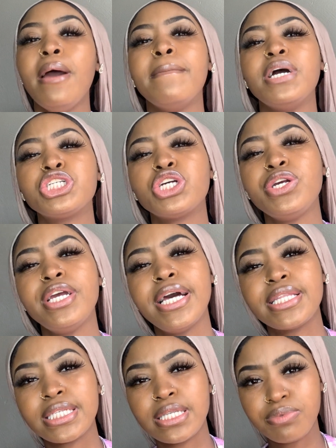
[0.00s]
Make sure you
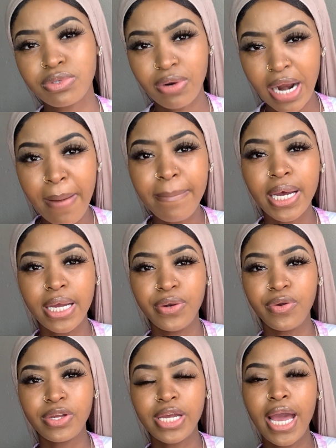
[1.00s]
hit the subscribe button,
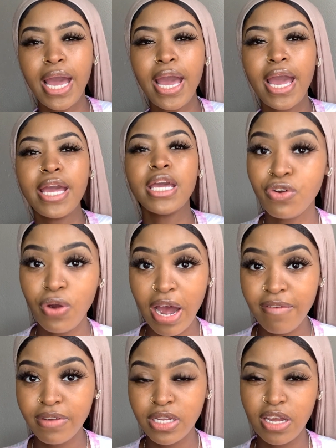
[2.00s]
okay? If you
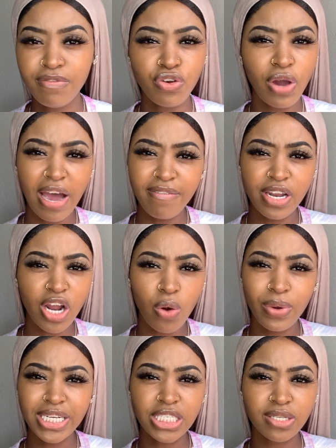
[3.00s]
haven't
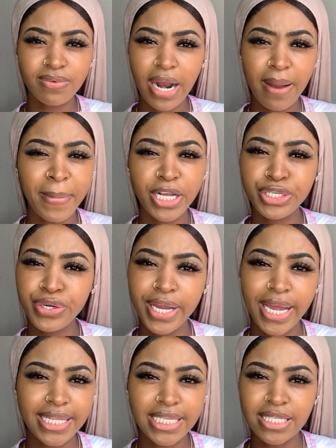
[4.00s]
already subscribed, make sure you
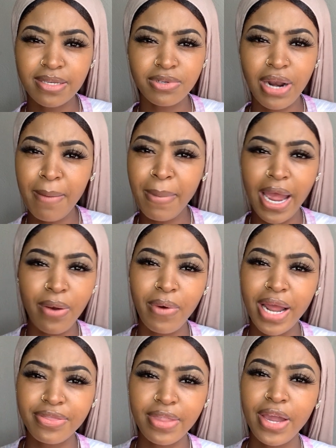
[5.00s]
hit the subscribe button
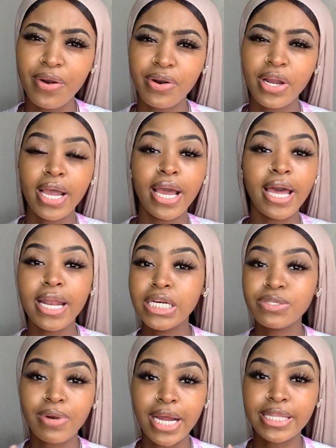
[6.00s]
right there. It
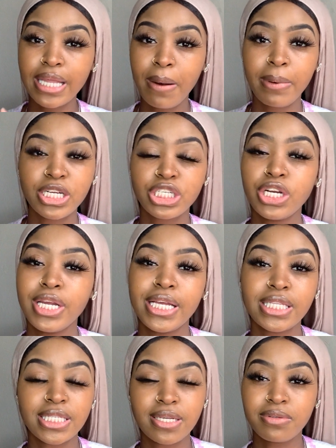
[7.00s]
is right there. Make sure you hit
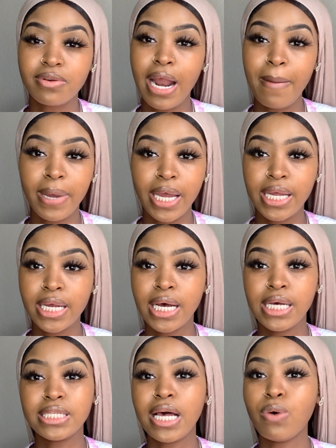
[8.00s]
the subscribe button
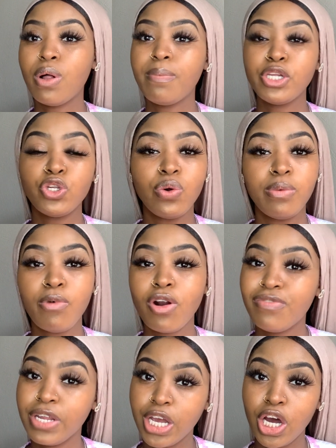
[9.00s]
because I will be doing more
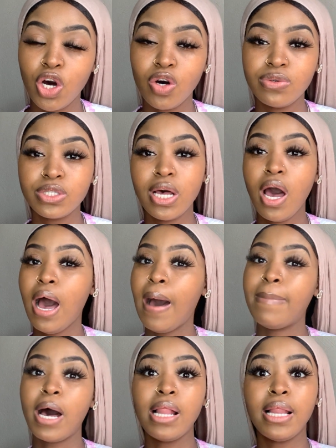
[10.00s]
videos
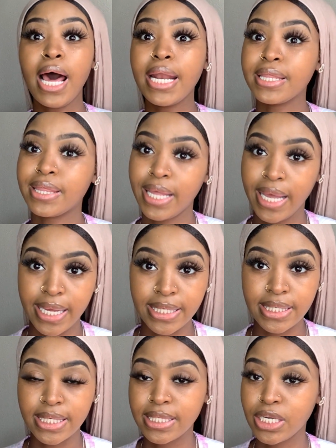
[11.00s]
about a lot of things
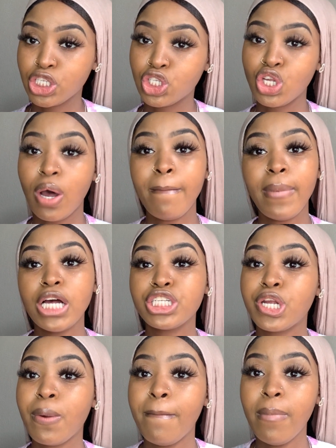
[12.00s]
because there's so
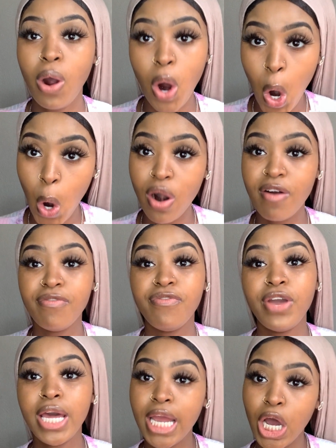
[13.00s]
much more
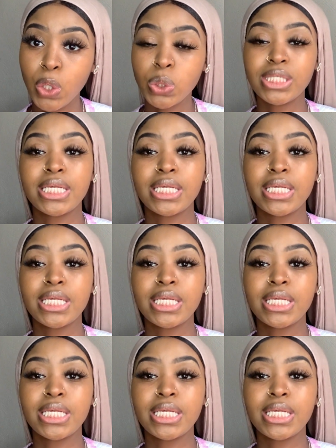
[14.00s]
videos